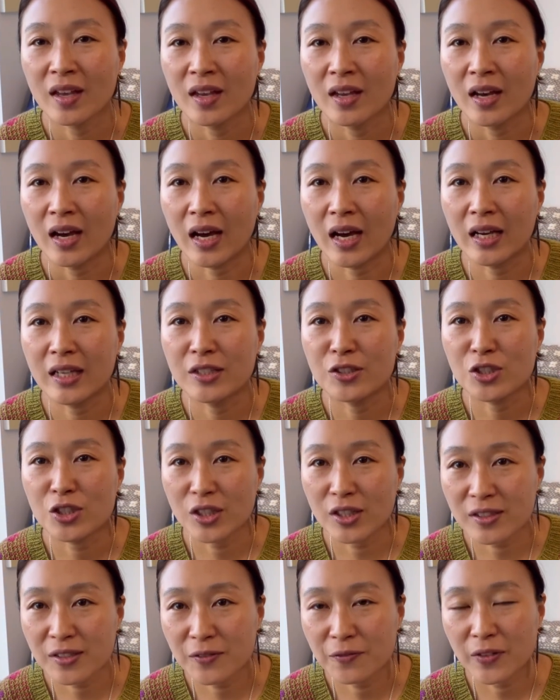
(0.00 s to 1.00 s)
I
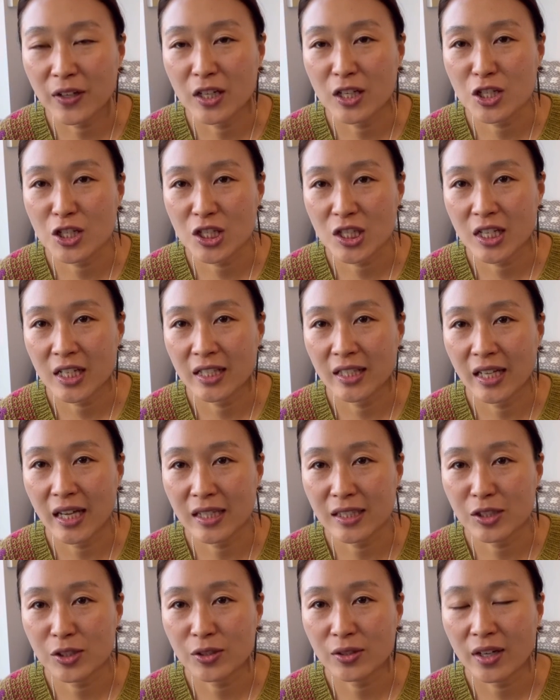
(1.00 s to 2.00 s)
just finished it
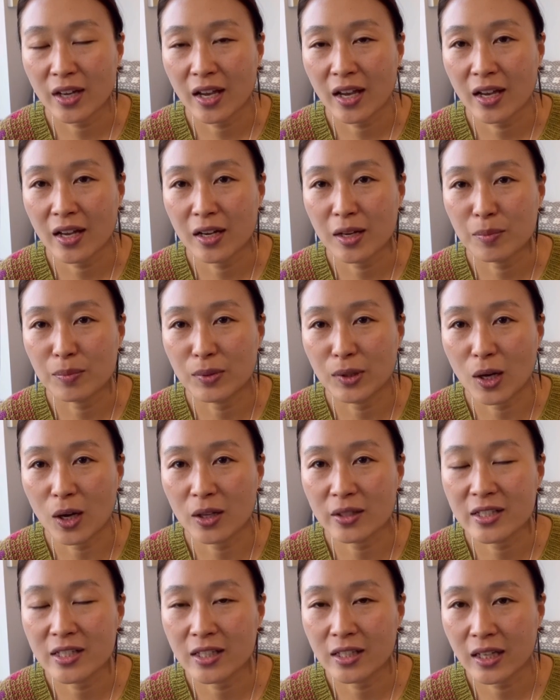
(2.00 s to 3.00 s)
yesterday and I
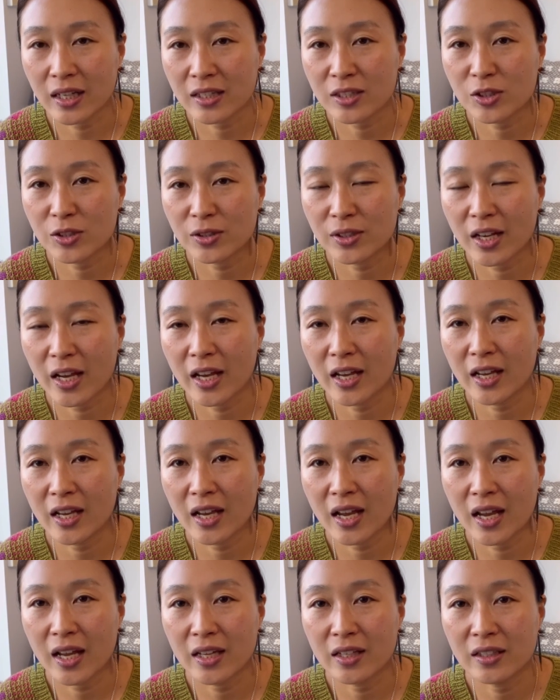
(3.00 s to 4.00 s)
blocked it yesterday
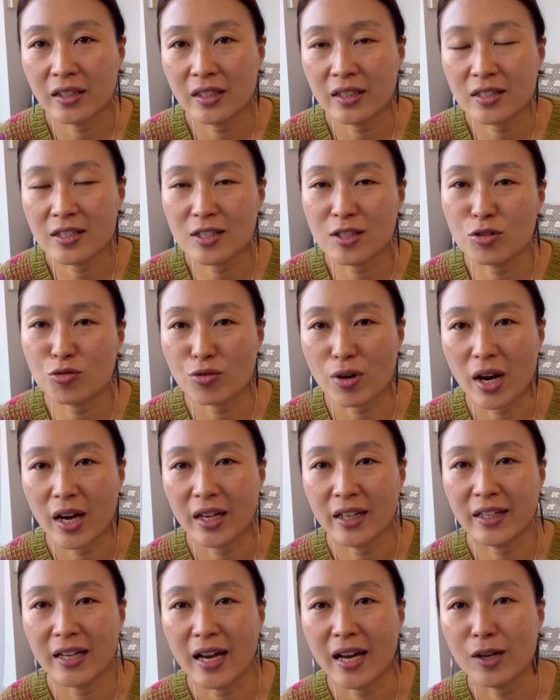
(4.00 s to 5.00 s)
and it's
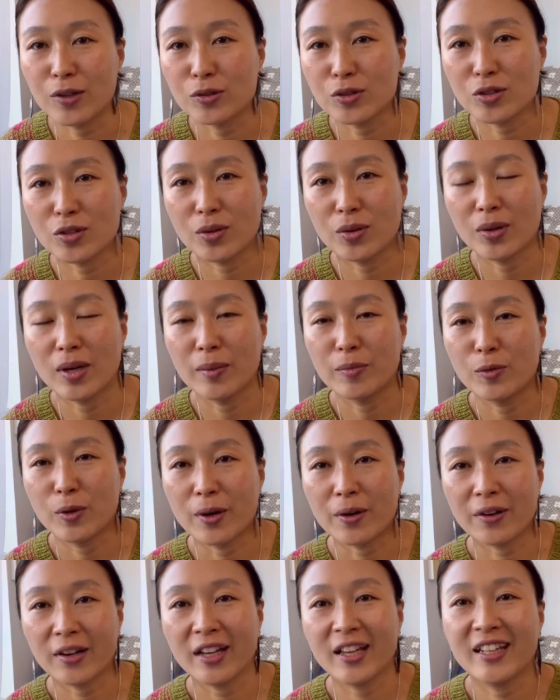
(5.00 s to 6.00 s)
dry now, so I'm
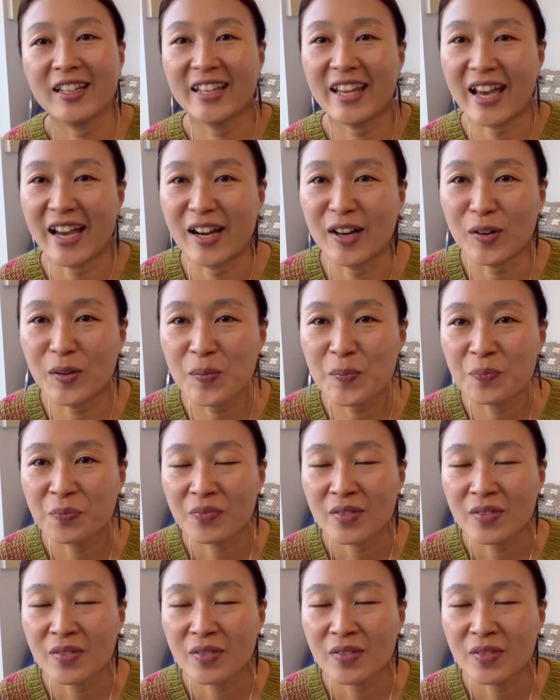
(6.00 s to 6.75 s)
wearing it now.